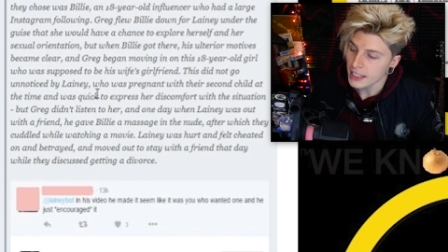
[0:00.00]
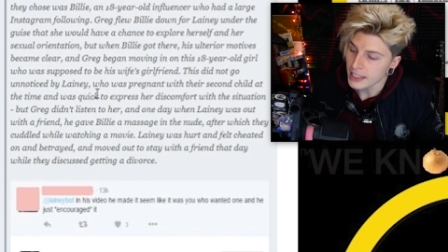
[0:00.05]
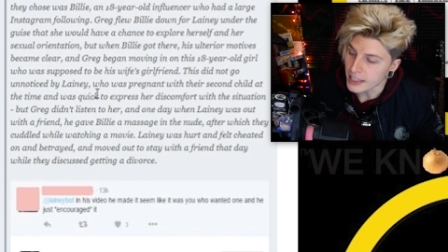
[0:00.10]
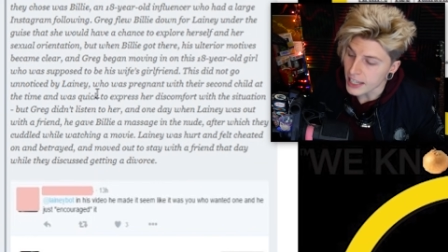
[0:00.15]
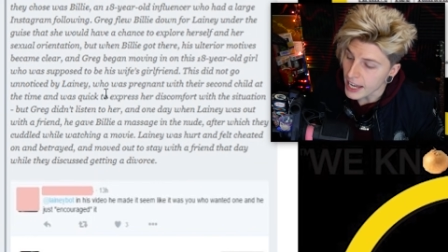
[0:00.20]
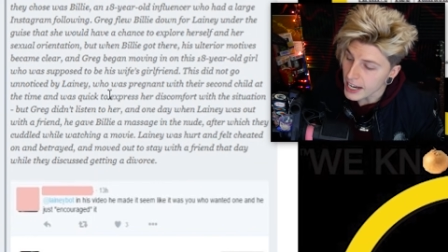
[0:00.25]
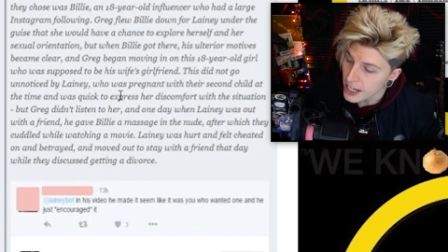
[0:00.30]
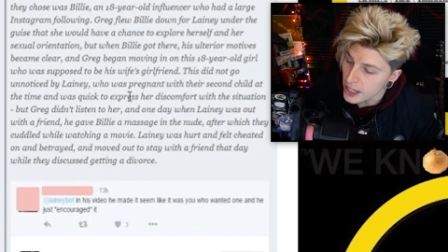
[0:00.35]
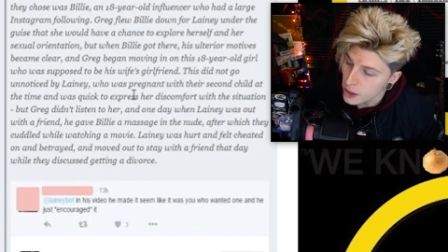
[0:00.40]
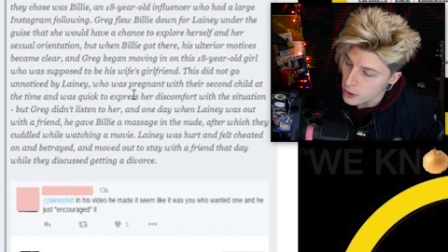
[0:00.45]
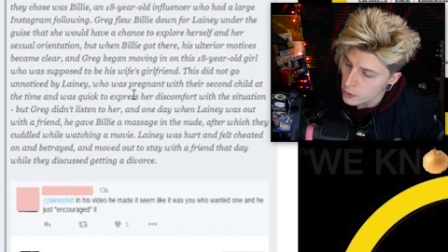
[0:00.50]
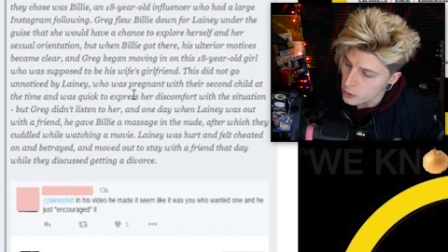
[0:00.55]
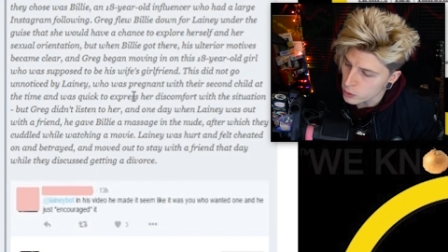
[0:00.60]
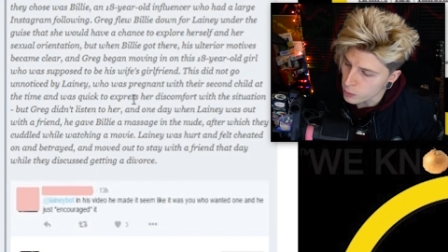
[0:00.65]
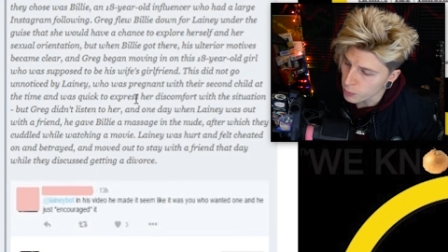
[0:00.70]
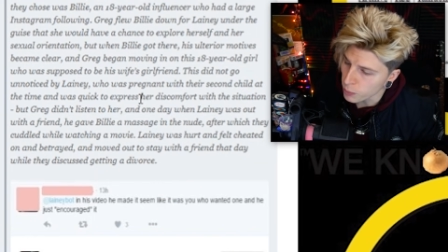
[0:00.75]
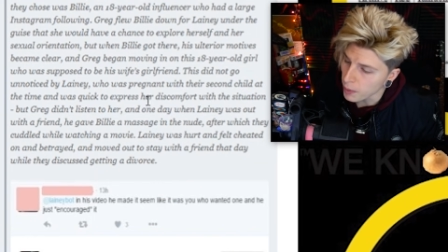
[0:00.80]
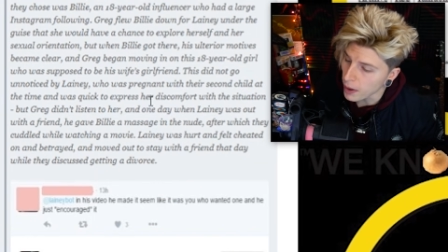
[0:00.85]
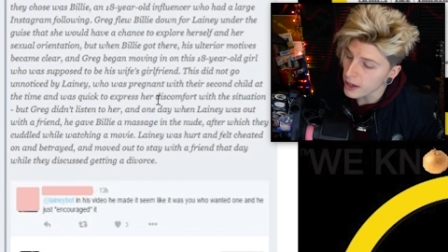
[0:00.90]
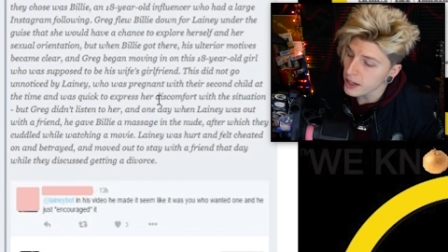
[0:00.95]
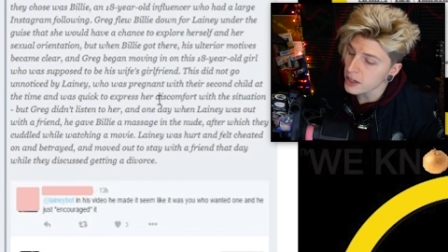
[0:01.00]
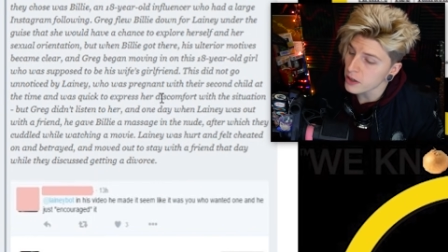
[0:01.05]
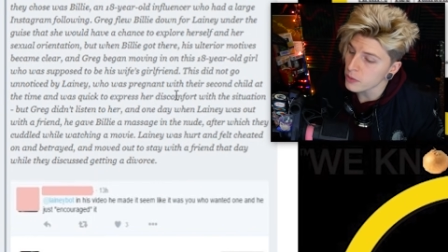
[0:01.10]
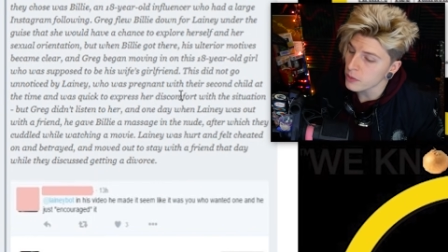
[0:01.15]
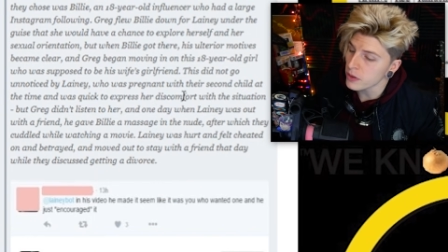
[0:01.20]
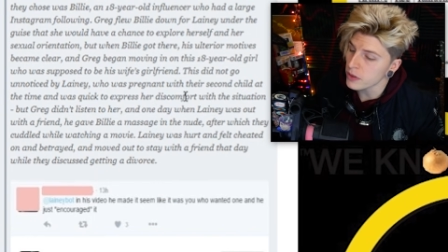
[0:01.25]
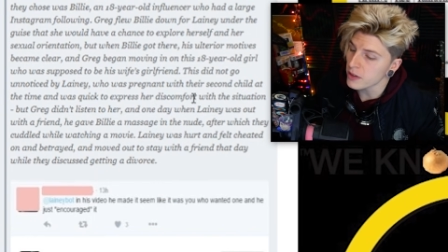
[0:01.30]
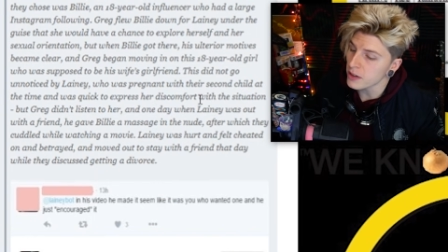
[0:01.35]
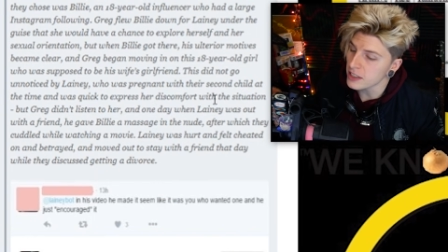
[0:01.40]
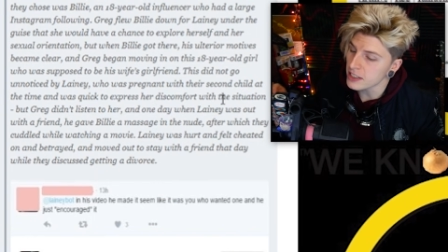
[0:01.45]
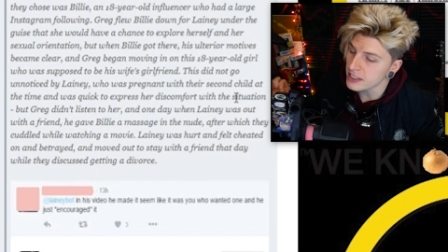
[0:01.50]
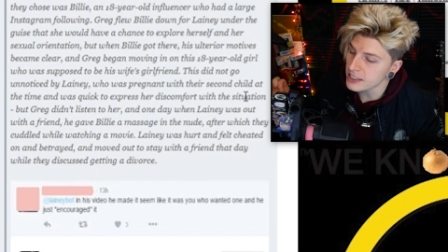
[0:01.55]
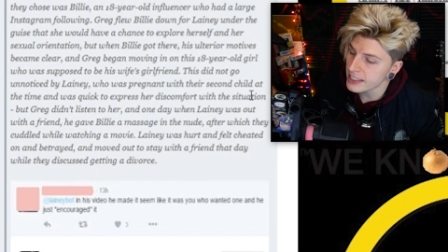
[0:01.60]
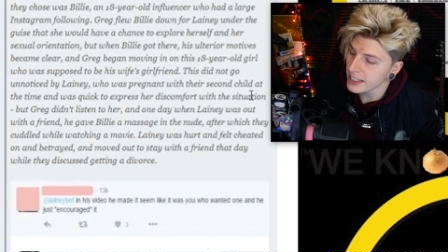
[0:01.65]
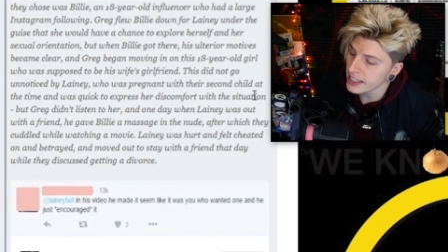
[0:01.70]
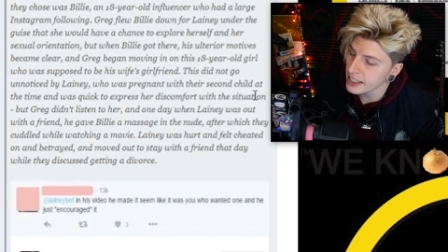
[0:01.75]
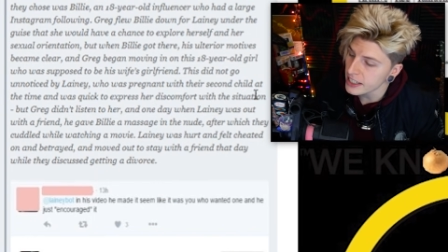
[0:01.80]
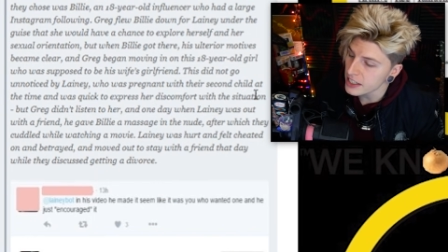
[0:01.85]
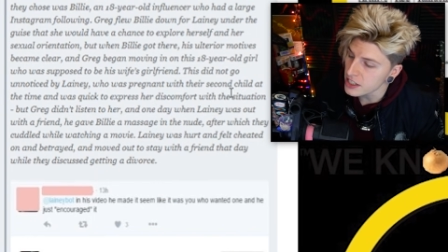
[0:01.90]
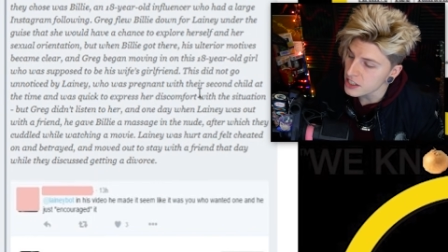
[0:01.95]
Lainey, who was pregnant with their
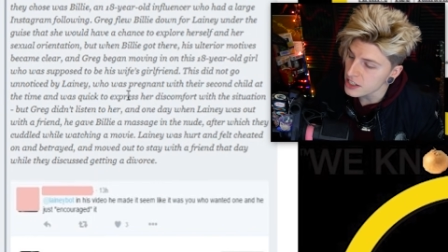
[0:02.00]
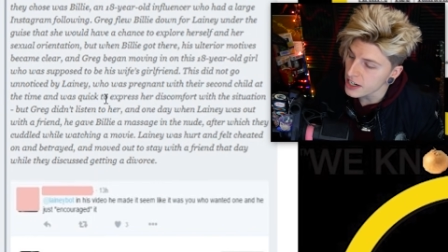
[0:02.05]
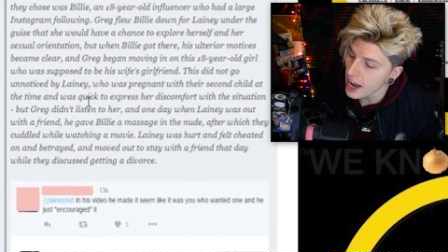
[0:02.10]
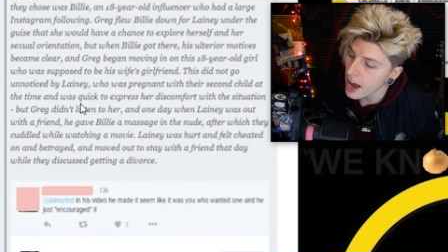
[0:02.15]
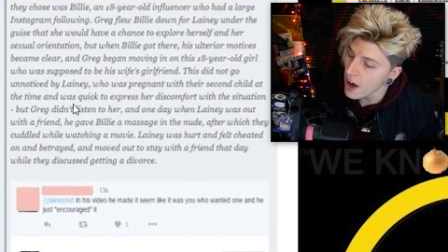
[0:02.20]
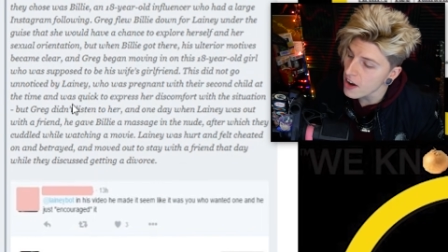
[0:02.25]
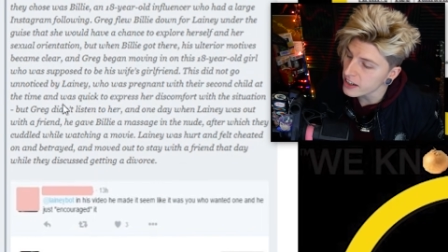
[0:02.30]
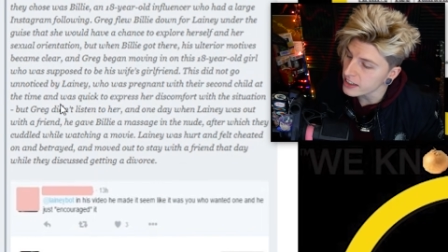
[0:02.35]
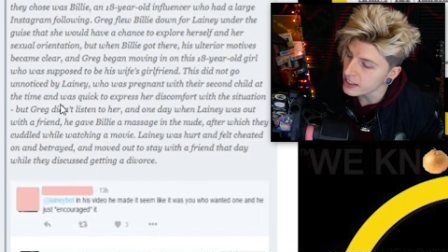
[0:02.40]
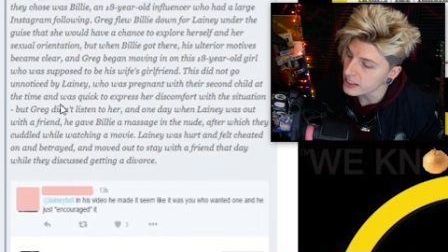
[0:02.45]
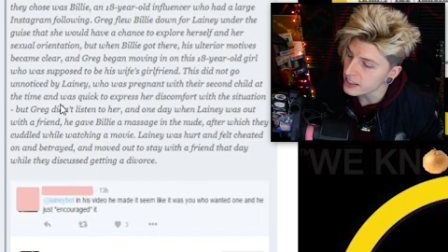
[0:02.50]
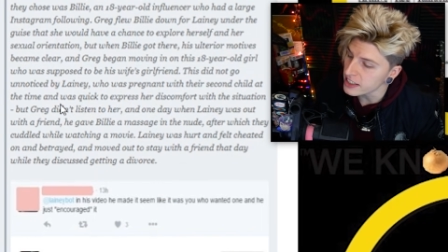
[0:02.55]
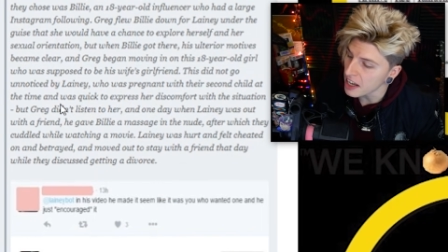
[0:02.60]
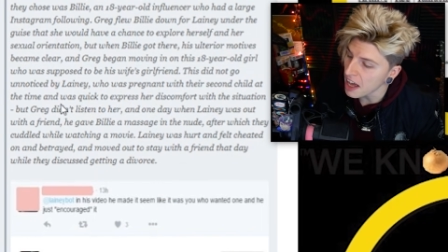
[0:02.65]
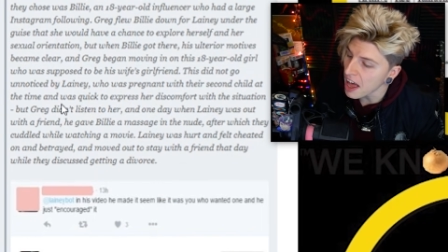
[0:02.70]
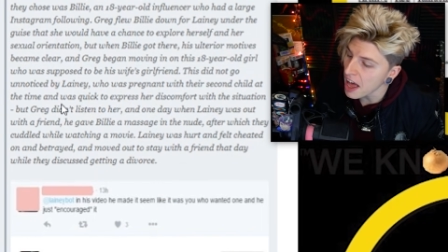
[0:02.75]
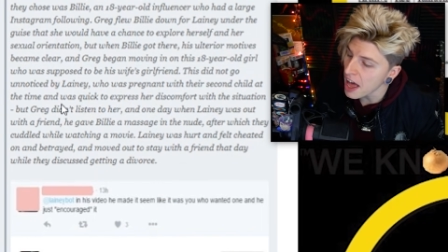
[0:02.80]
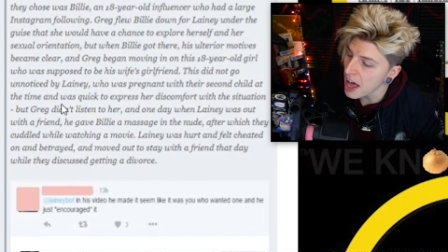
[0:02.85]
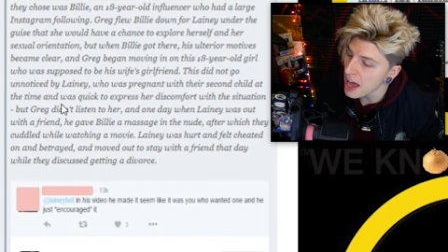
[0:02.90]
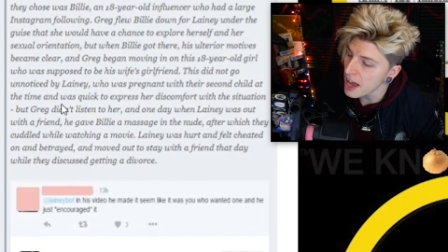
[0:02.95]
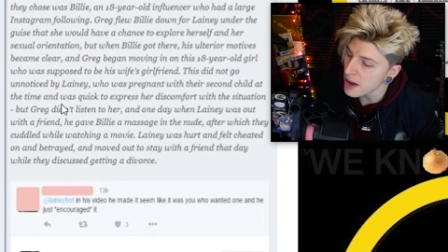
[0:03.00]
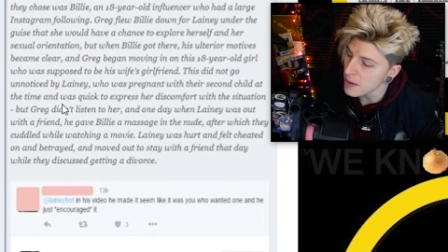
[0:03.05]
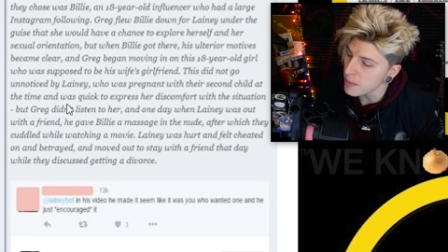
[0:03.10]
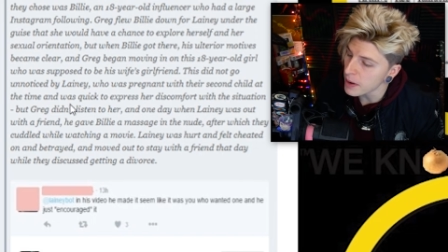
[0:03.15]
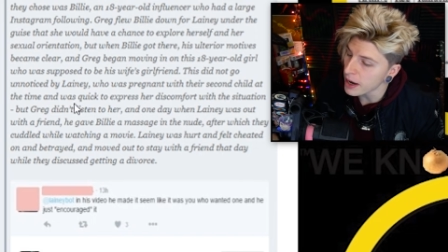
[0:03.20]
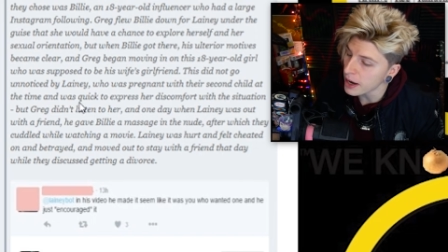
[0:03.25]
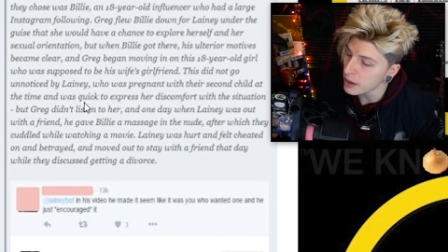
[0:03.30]
second child at the time